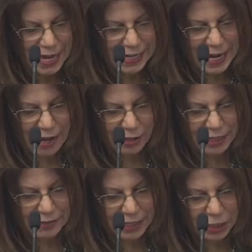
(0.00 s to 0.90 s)
He now
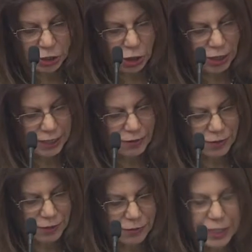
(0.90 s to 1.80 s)
lives in
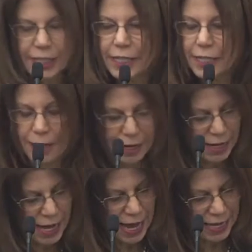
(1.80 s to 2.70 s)
Charlottesville,
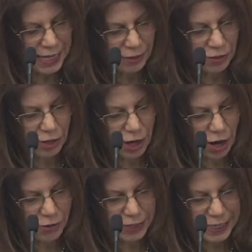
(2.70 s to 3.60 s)
Virginia, and he
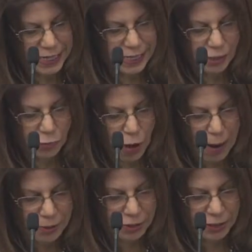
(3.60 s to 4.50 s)
currently is the
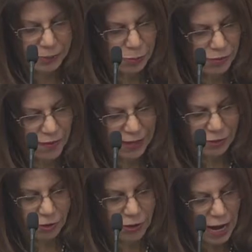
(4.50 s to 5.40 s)
Robertson
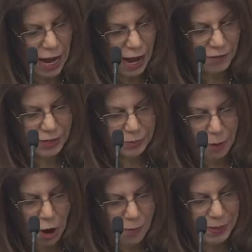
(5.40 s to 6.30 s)
Professor of the
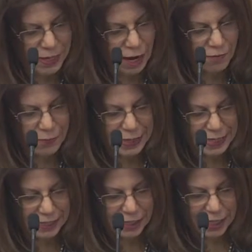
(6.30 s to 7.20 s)
Department of
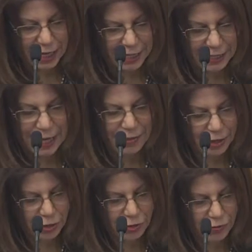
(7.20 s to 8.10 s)
Media Studies at
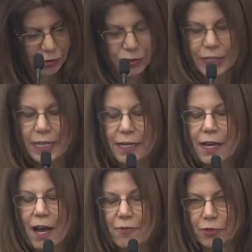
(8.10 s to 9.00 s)
the University
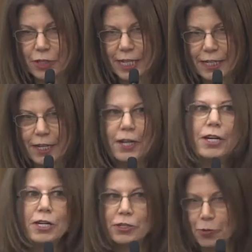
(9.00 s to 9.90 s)
of Virginia.
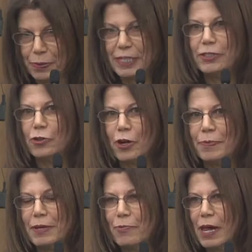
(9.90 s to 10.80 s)
So please
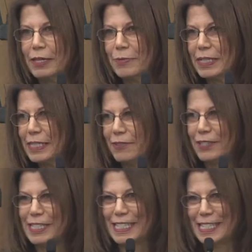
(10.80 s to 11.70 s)
join me in welcoming
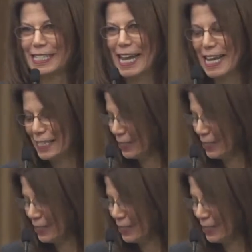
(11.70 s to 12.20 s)
Siva to the stage.